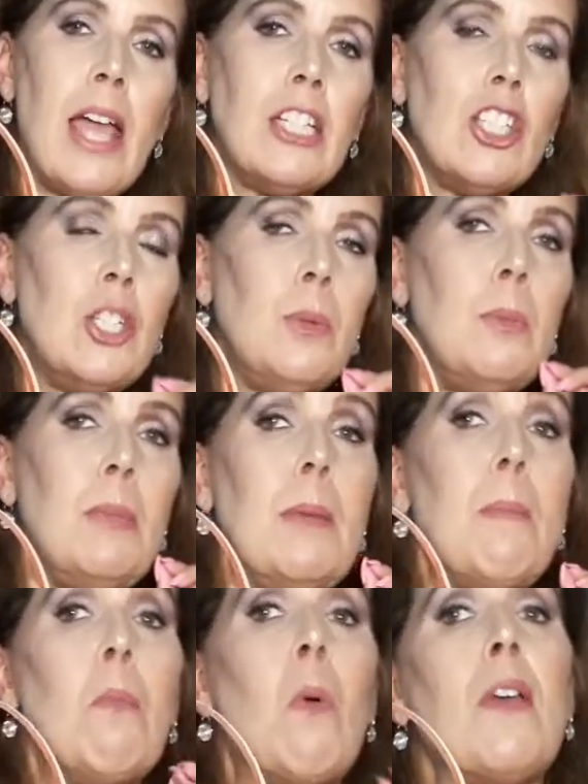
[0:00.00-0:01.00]
and she would be
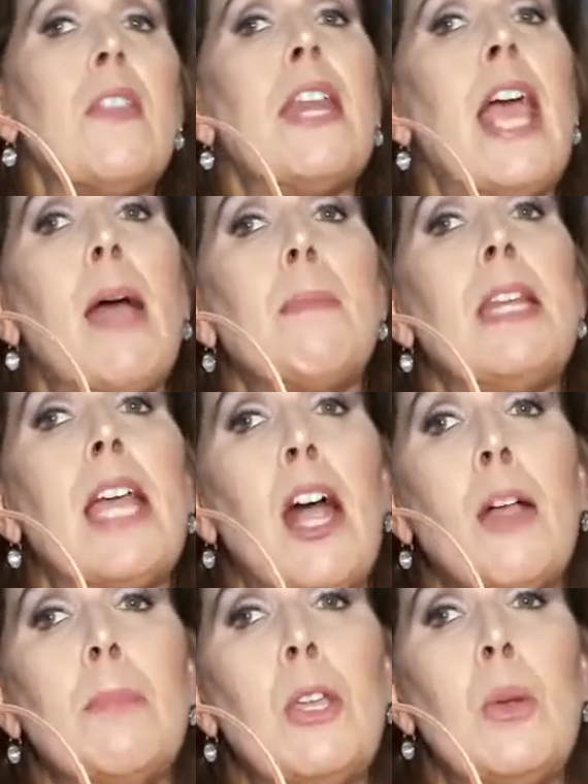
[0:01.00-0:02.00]
more than happy to
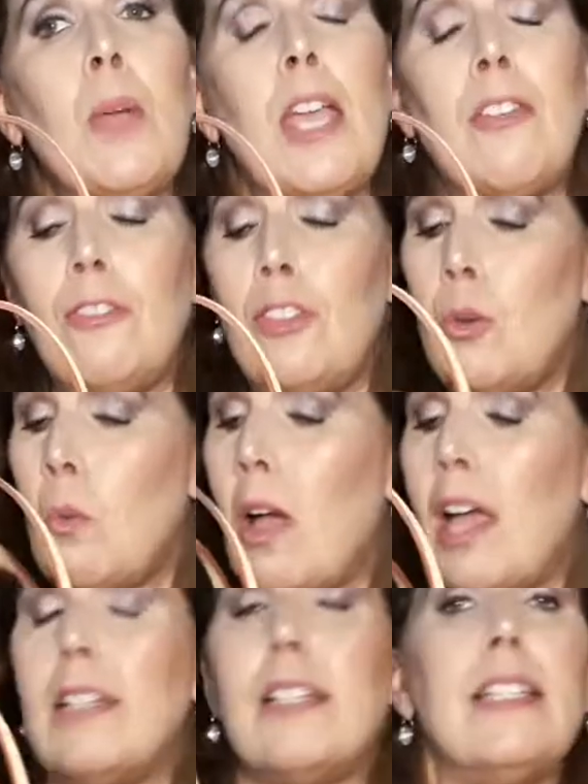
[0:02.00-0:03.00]
help you if you
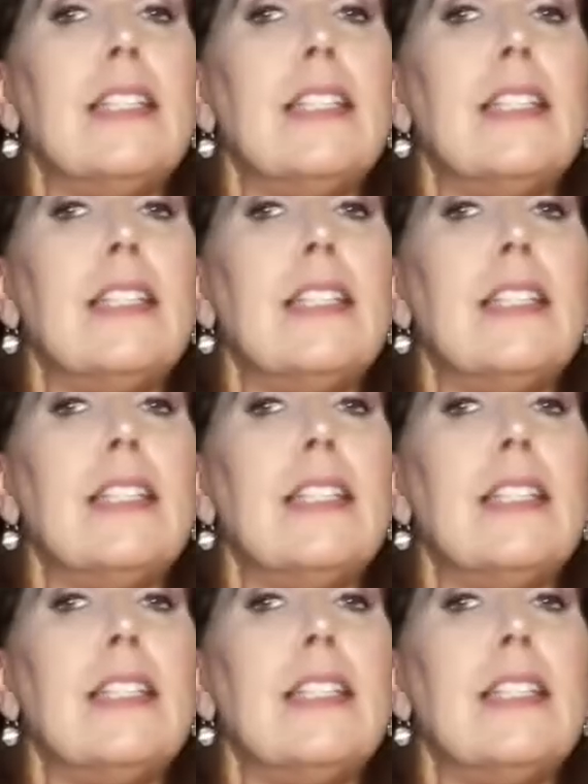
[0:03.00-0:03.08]
want